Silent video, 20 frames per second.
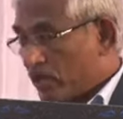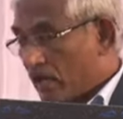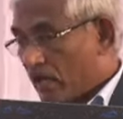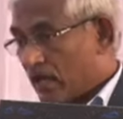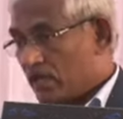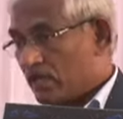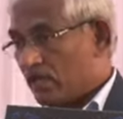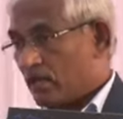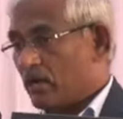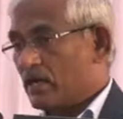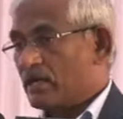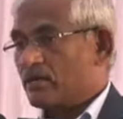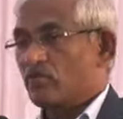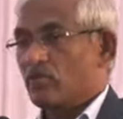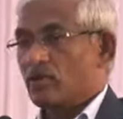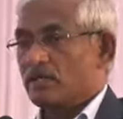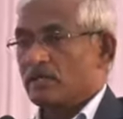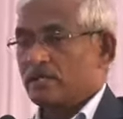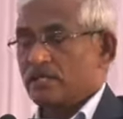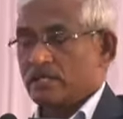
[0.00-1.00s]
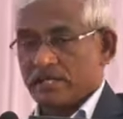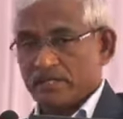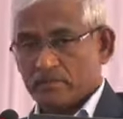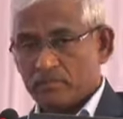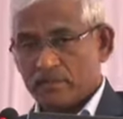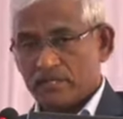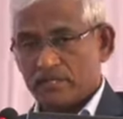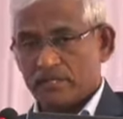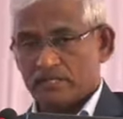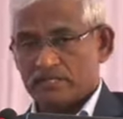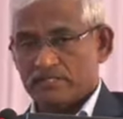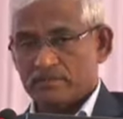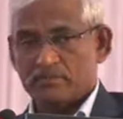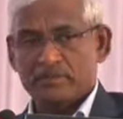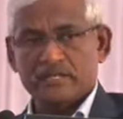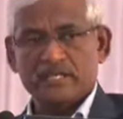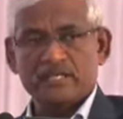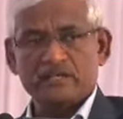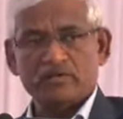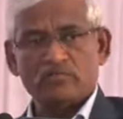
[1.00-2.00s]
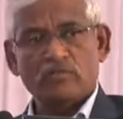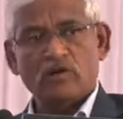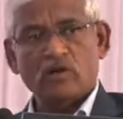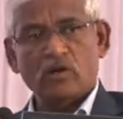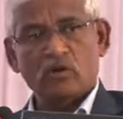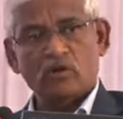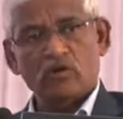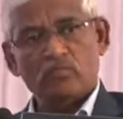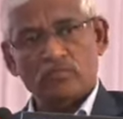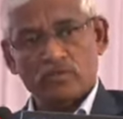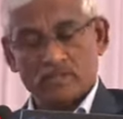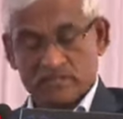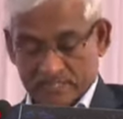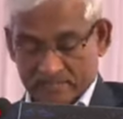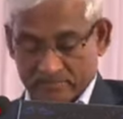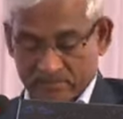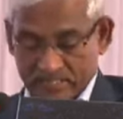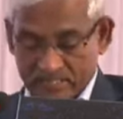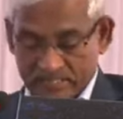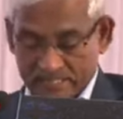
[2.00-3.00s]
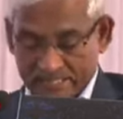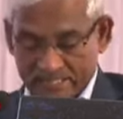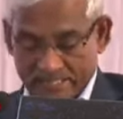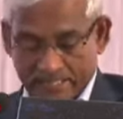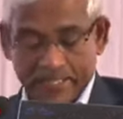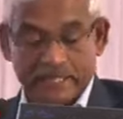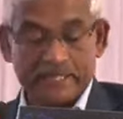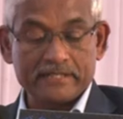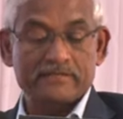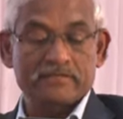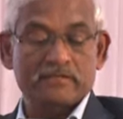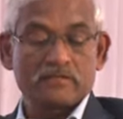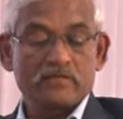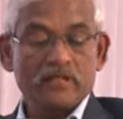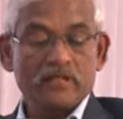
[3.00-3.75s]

and hot water treatment is being followed for several decades.